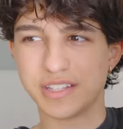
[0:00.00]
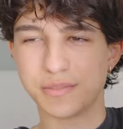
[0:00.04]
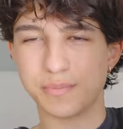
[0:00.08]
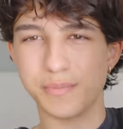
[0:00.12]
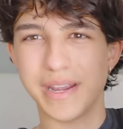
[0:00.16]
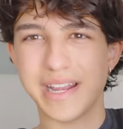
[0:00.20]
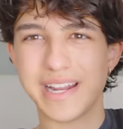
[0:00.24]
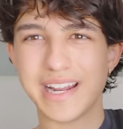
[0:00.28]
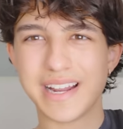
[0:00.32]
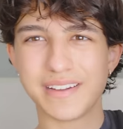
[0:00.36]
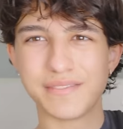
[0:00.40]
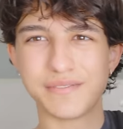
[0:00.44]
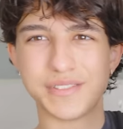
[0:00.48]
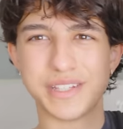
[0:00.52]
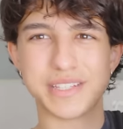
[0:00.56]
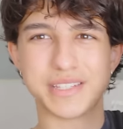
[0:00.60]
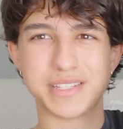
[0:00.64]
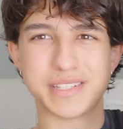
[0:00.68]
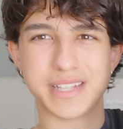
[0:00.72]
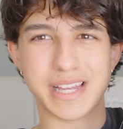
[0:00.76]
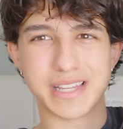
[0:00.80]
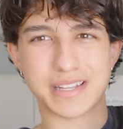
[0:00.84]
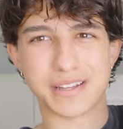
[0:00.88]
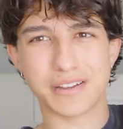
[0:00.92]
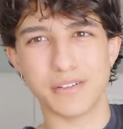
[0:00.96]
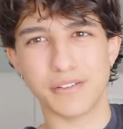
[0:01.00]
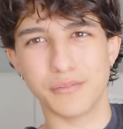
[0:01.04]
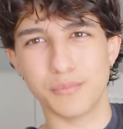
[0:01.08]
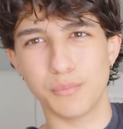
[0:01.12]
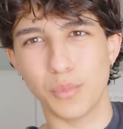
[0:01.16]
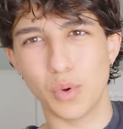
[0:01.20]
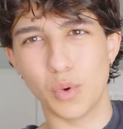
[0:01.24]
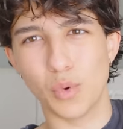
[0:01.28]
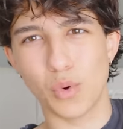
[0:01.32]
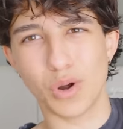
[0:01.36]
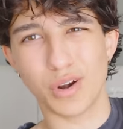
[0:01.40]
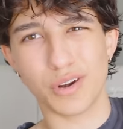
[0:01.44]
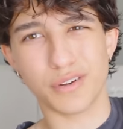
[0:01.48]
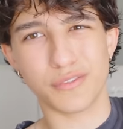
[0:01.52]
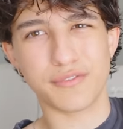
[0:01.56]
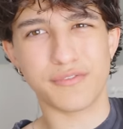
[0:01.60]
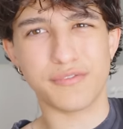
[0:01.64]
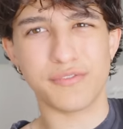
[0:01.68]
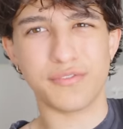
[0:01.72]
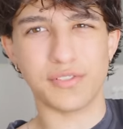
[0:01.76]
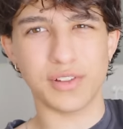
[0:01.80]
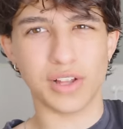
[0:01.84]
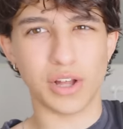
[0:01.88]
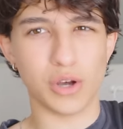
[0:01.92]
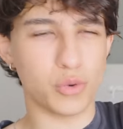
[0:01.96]
It's made out of this like more
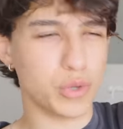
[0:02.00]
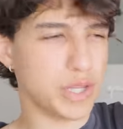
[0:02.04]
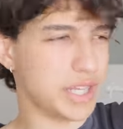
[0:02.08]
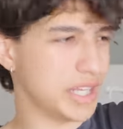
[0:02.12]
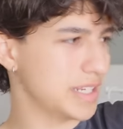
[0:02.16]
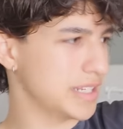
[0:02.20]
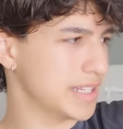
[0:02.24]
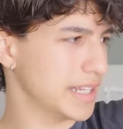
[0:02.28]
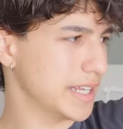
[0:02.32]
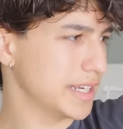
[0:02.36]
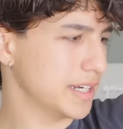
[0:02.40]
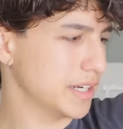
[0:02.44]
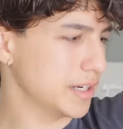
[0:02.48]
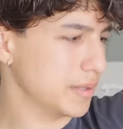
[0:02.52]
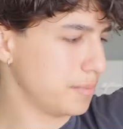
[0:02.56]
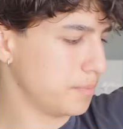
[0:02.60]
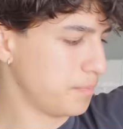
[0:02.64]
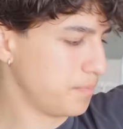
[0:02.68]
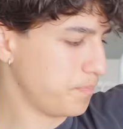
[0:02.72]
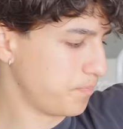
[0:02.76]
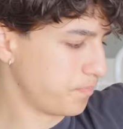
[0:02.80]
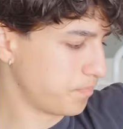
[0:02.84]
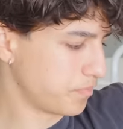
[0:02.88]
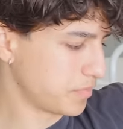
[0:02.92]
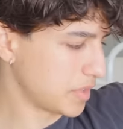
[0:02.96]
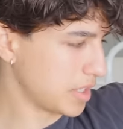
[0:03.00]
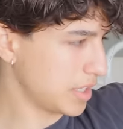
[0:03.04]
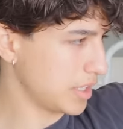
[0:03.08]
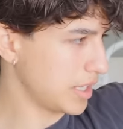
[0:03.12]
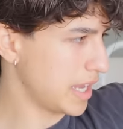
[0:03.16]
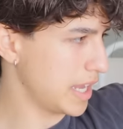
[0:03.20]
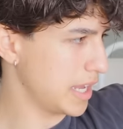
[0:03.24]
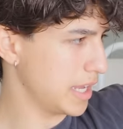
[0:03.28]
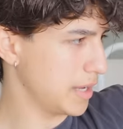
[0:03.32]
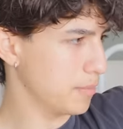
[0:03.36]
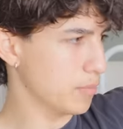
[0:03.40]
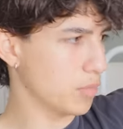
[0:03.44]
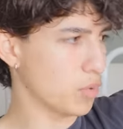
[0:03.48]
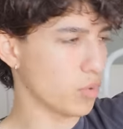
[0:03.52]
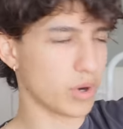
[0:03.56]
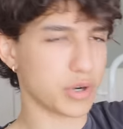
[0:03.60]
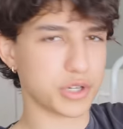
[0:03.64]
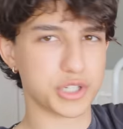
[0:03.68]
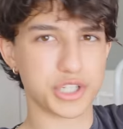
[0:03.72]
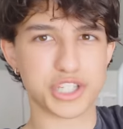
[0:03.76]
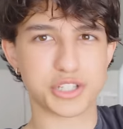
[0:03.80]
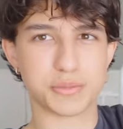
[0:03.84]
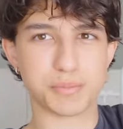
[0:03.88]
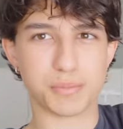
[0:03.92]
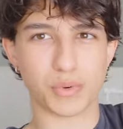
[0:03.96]
flowy denim a more
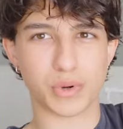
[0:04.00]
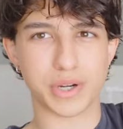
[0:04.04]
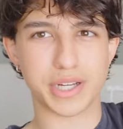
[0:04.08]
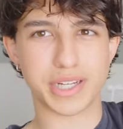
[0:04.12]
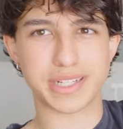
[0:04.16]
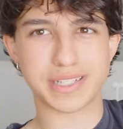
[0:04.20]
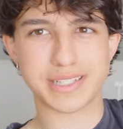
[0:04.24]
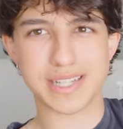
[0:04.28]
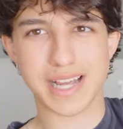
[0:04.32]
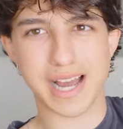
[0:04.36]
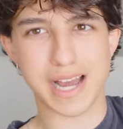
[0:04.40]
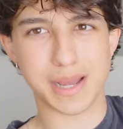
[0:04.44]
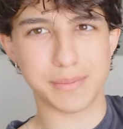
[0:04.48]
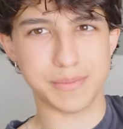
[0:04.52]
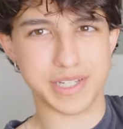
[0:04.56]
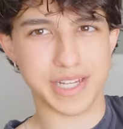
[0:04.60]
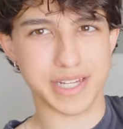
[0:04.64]
springtime